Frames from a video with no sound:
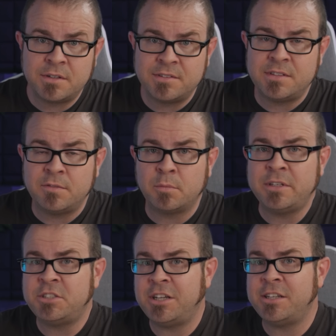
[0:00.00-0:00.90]

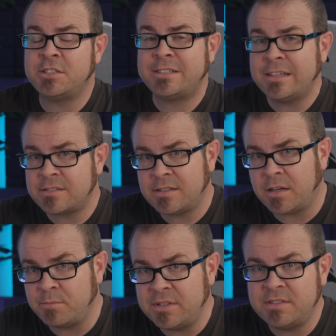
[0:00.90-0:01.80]
conceivably change
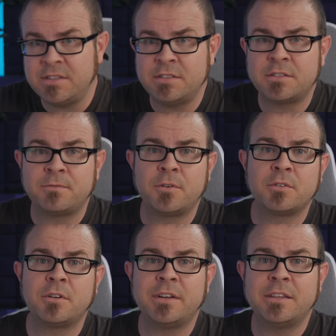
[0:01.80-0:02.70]
desktop P Cs
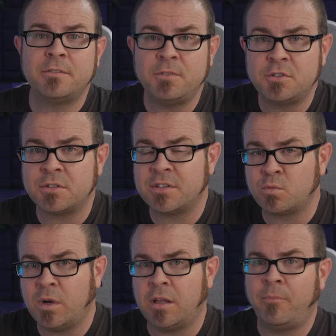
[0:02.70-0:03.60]
further in the future as
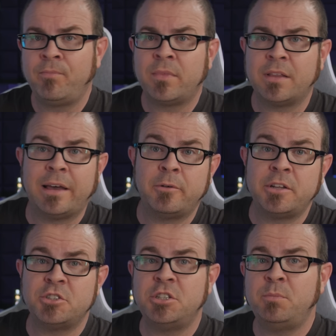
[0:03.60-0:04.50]
well,
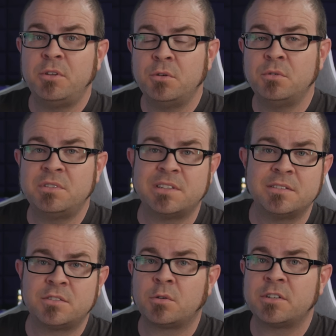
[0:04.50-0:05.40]
allowing G P Us
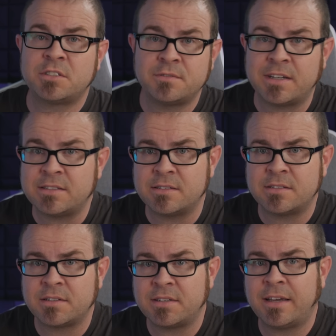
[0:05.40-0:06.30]
and storage devices
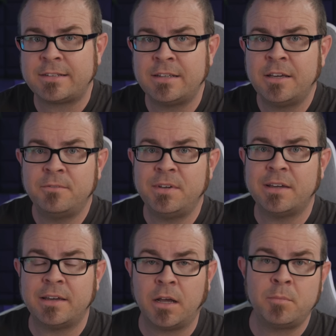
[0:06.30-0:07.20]
to connect
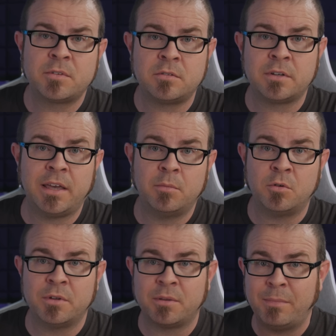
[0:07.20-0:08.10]
via an optical
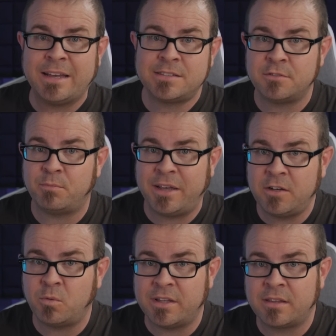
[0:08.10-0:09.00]
cable with massive
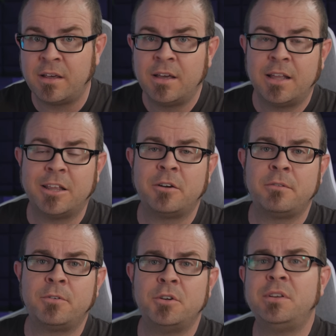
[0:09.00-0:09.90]
bandwidth, allowing
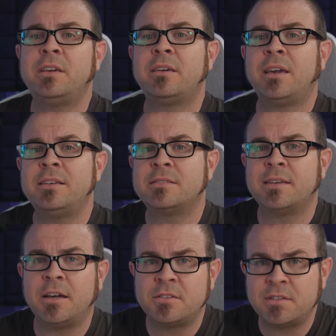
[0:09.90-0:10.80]
for unique case
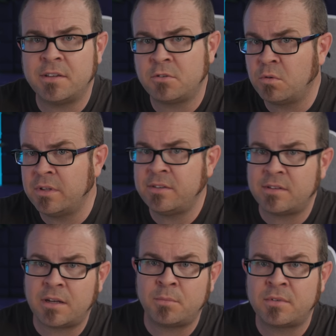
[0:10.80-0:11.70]
layouts and cooling
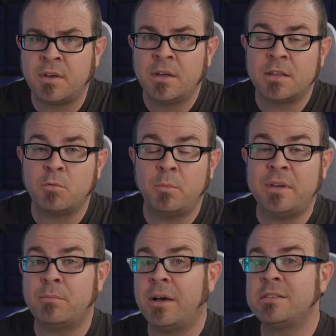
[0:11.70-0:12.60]
setups that would be
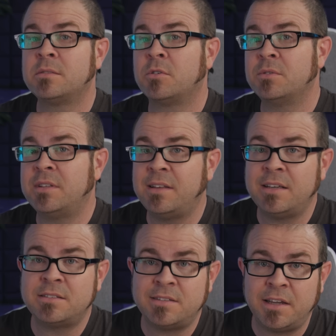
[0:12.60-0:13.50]
impossible with
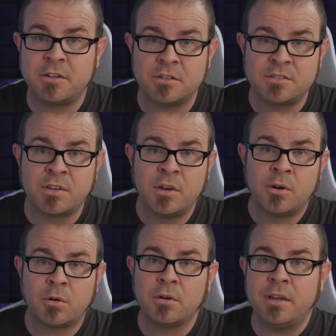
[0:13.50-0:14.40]
today's standards,
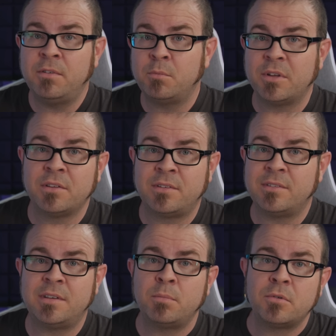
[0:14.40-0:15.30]
or even builds that
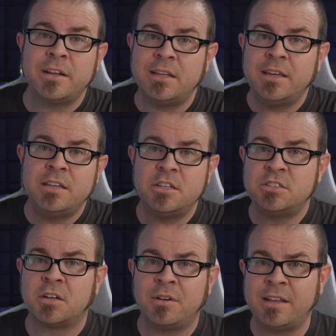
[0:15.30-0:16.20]
separate
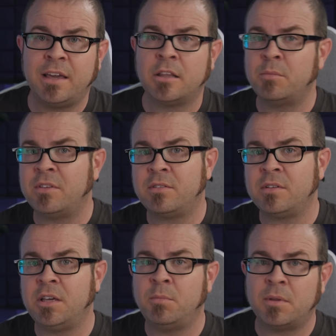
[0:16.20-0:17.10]
heat-generating elements
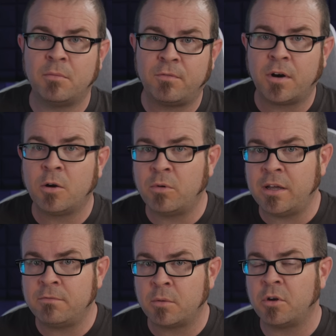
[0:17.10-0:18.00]
to keep them far
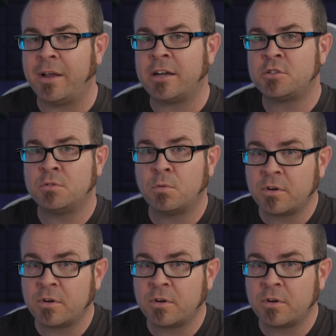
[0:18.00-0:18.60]
away from your actual